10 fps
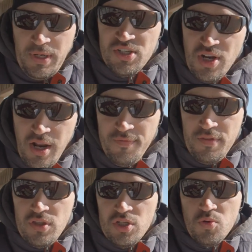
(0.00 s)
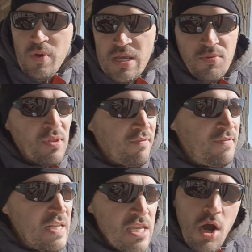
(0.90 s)
We're going to start off this week with a
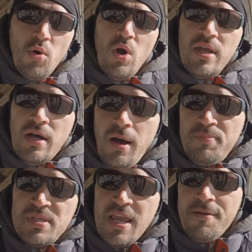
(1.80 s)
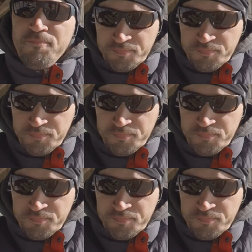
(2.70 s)
video update